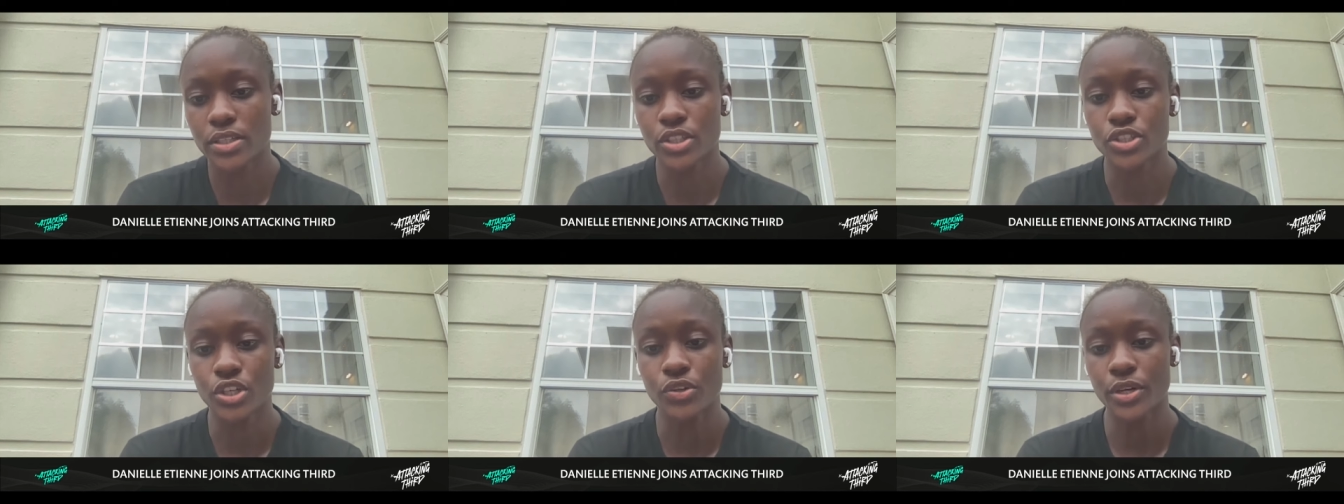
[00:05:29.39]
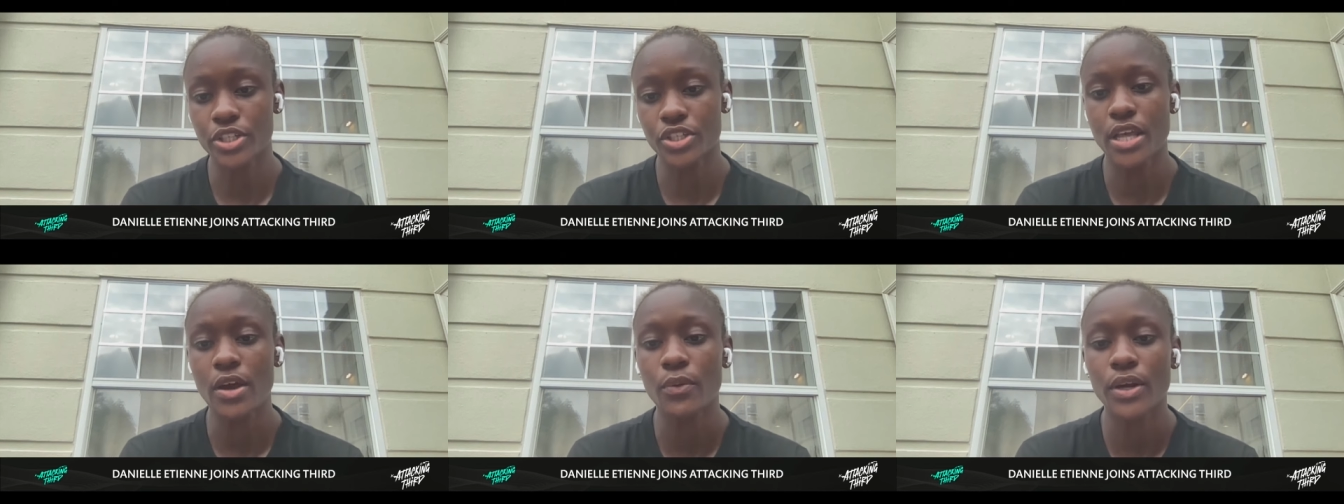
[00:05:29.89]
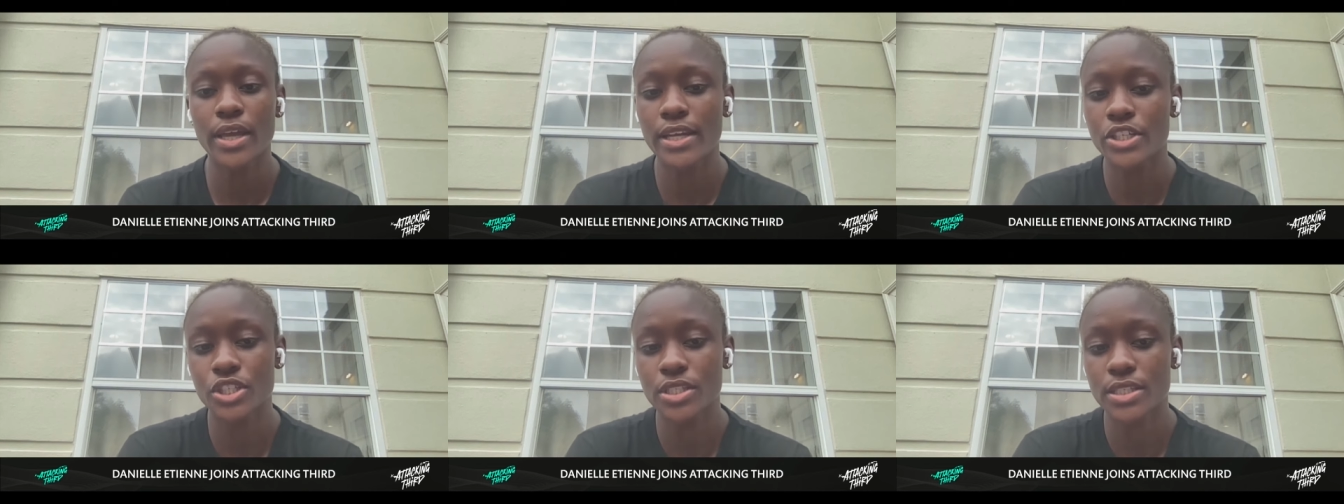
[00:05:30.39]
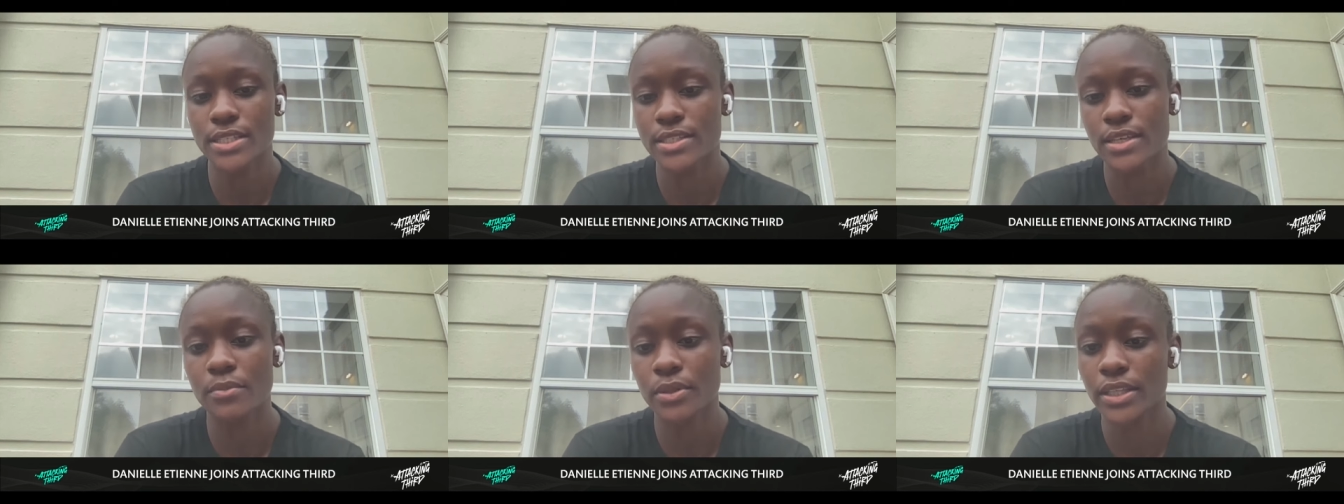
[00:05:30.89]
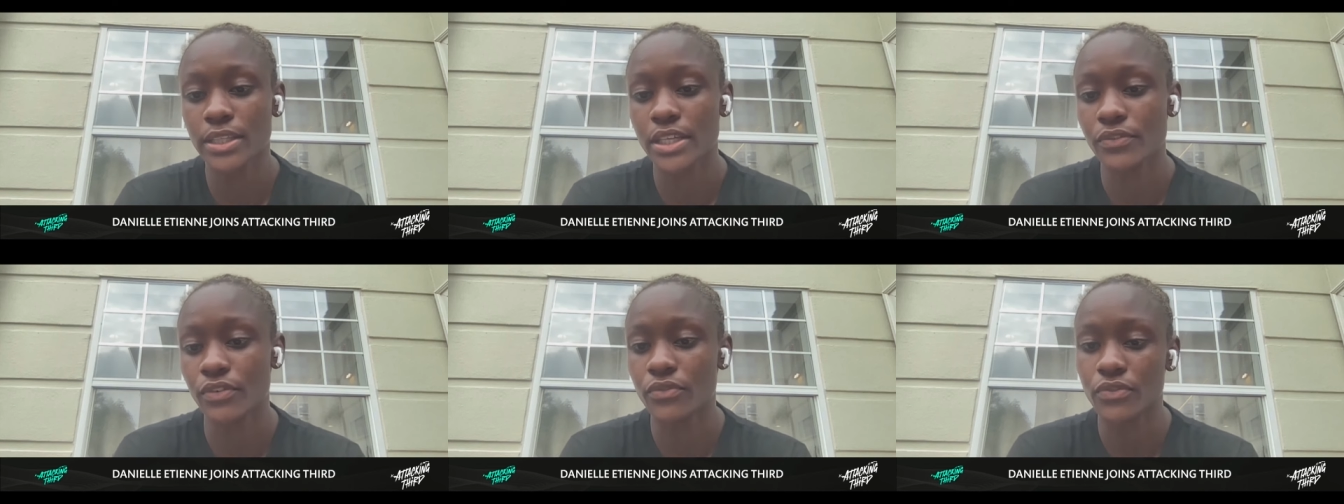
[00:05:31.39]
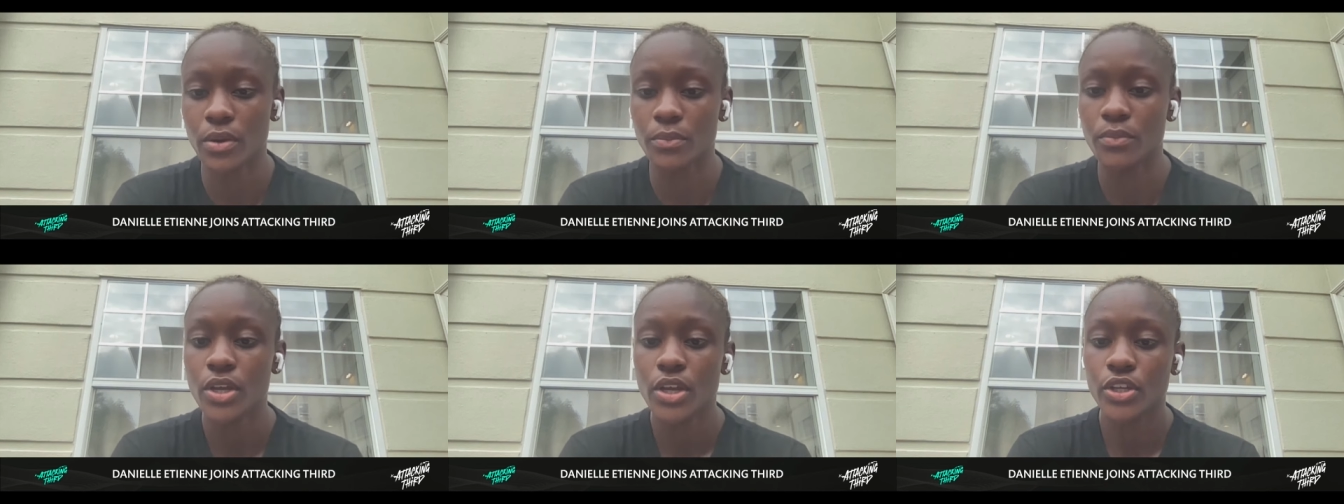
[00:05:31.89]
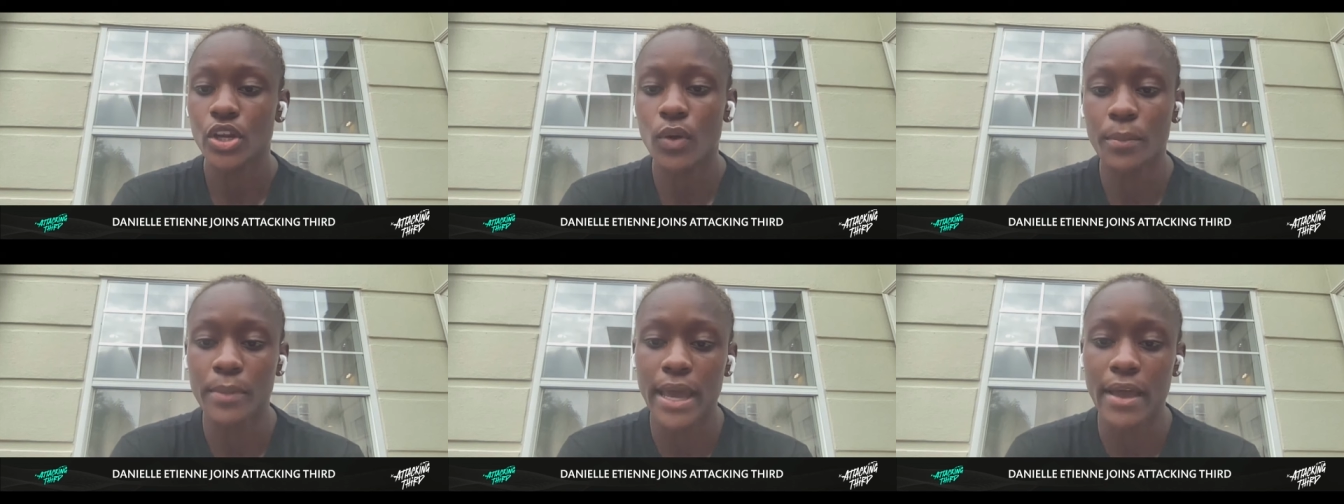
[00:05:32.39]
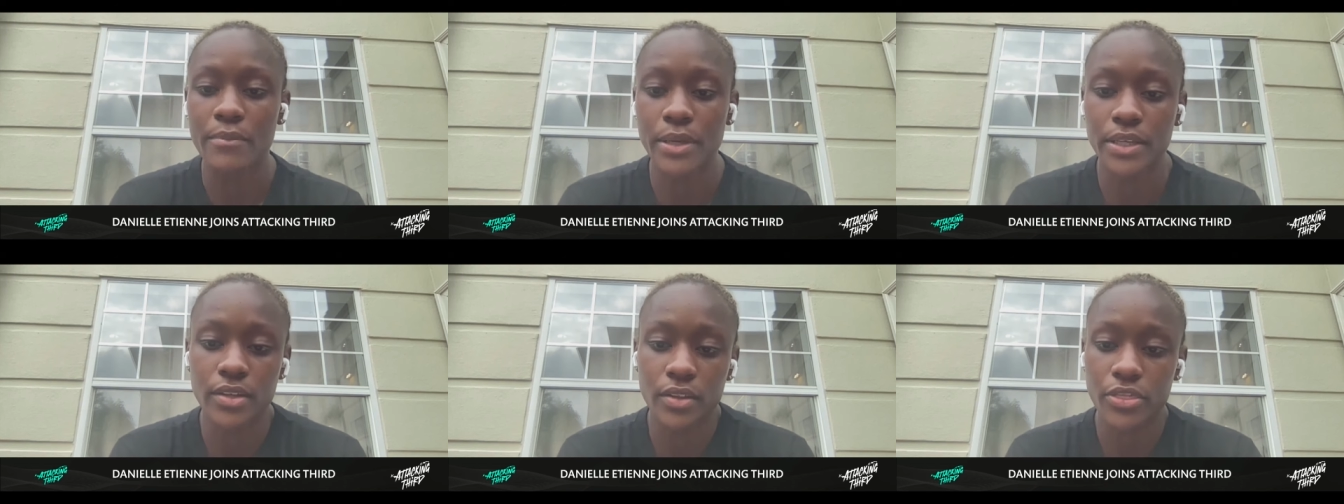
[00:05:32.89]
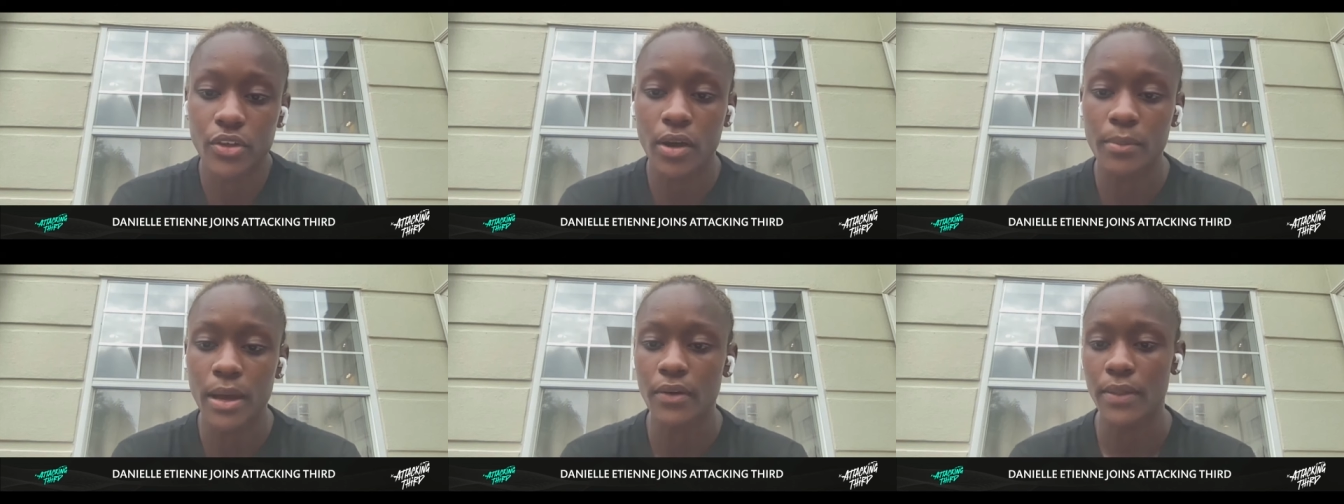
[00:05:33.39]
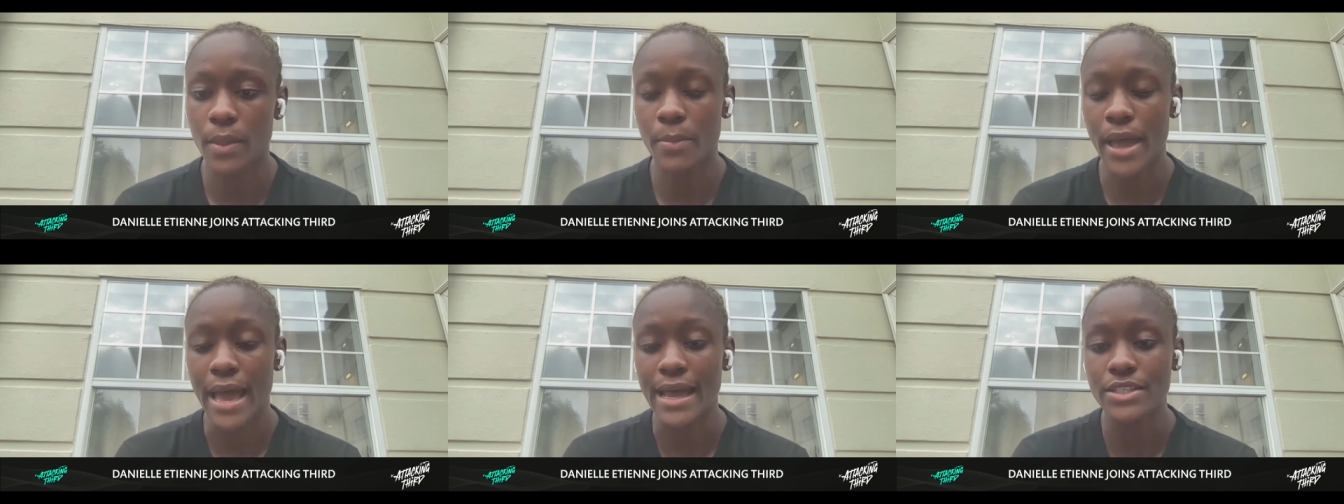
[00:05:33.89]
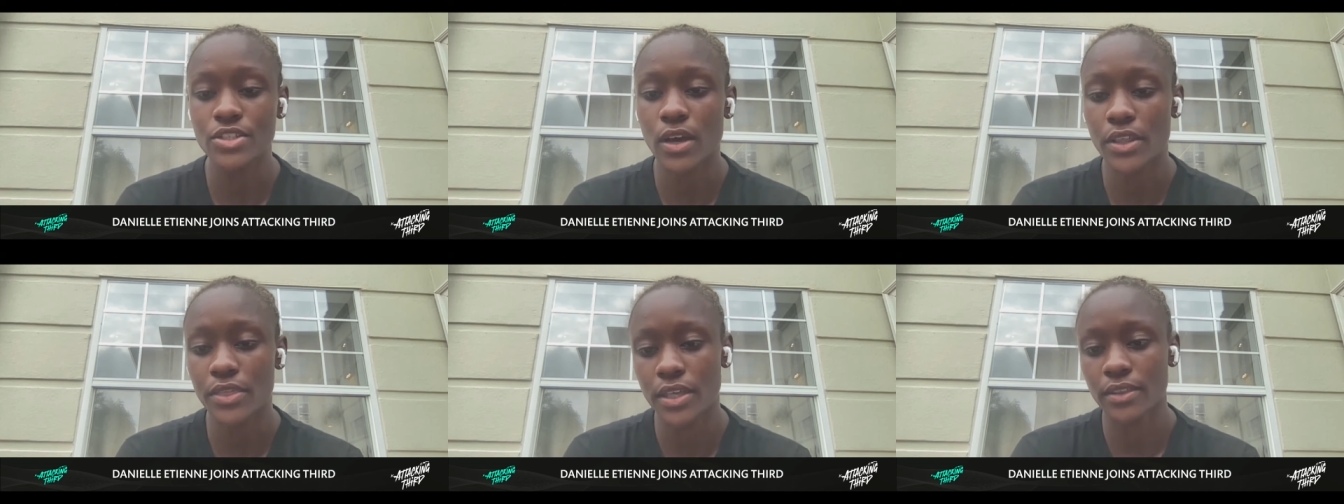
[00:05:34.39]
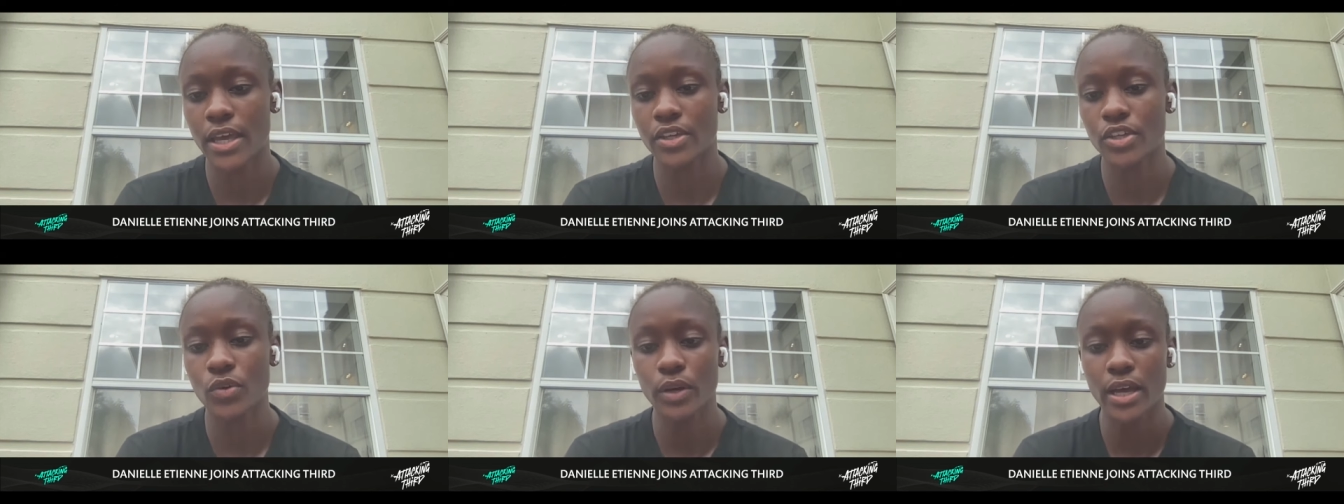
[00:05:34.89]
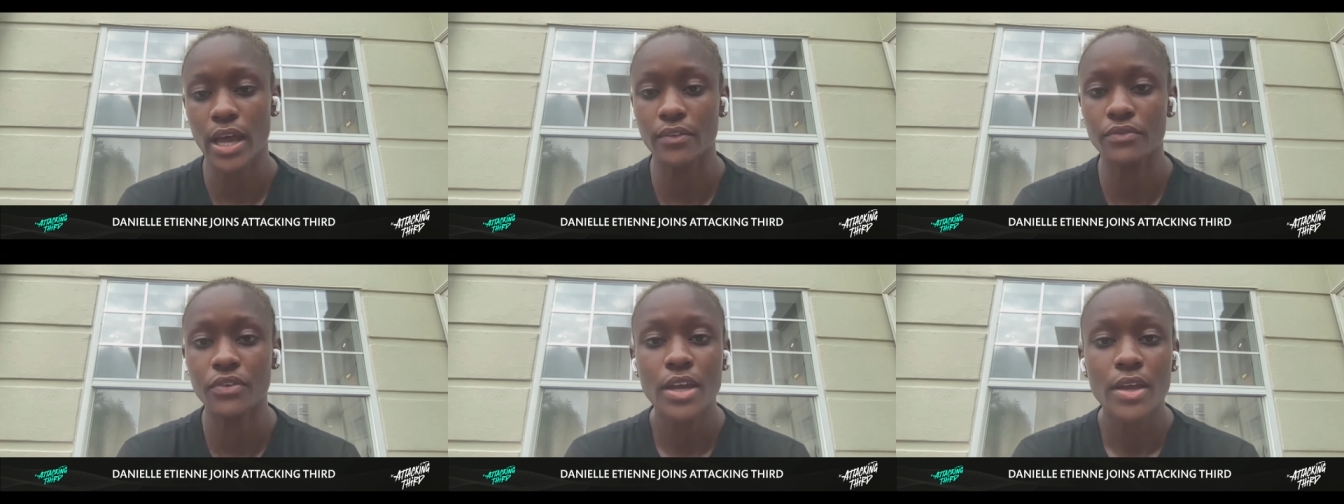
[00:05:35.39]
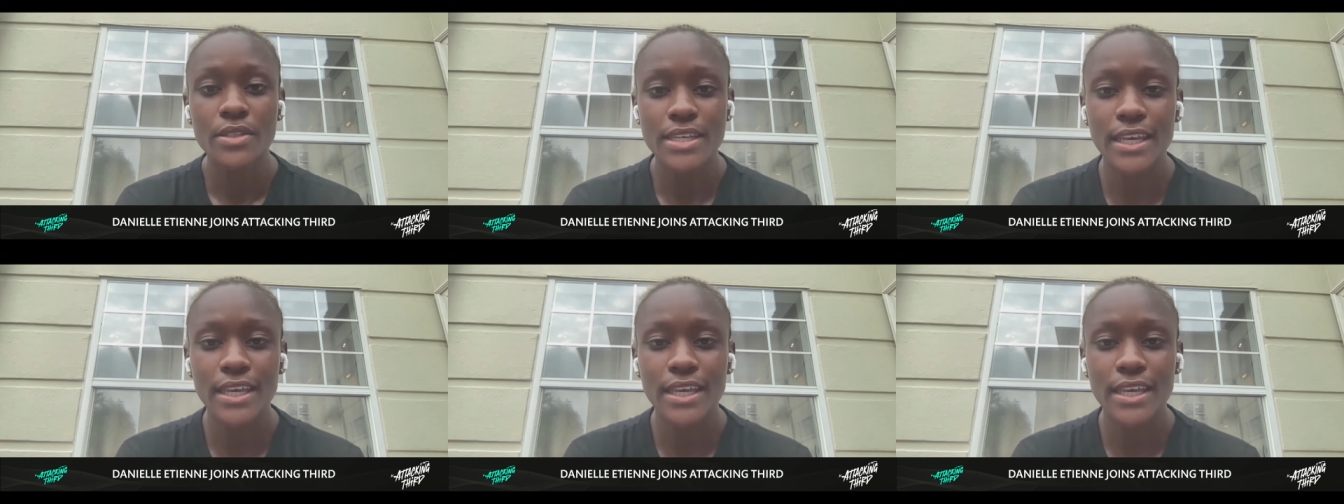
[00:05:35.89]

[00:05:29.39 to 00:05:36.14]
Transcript: the the generation that we're in is just is completely different from you know what may have been thought about in the past. So I think that you know we're kind of